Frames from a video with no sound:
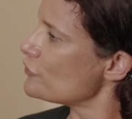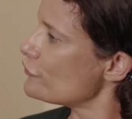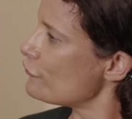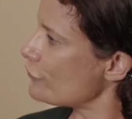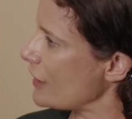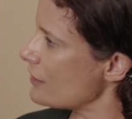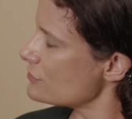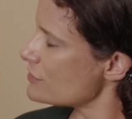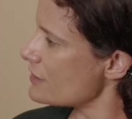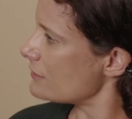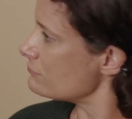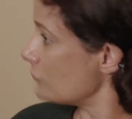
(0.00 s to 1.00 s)
you found
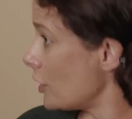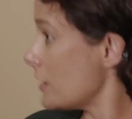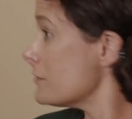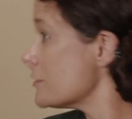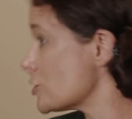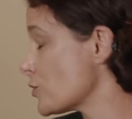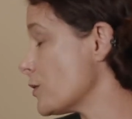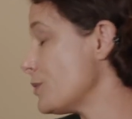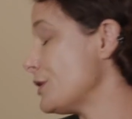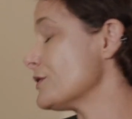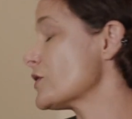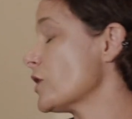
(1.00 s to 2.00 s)
that in the short
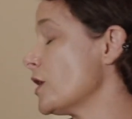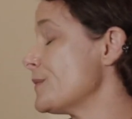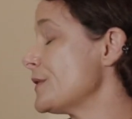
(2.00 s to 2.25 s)
period of time